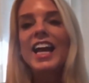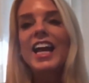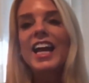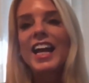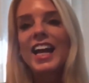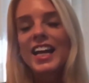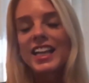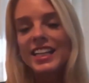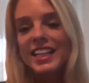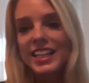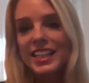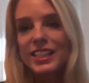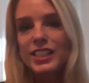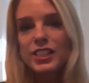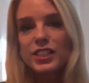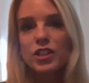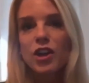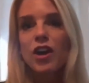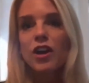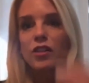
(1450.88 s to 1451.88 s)
And he
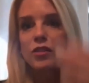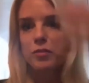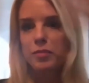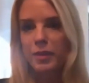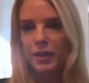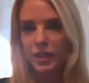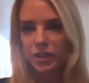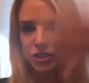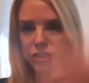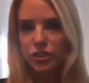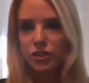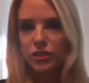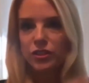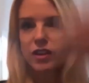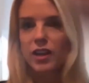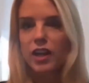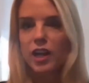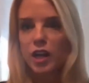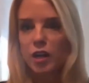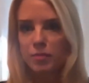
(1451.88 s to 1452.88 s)
saw the picture
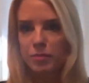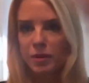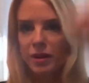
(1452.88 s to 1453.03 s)
up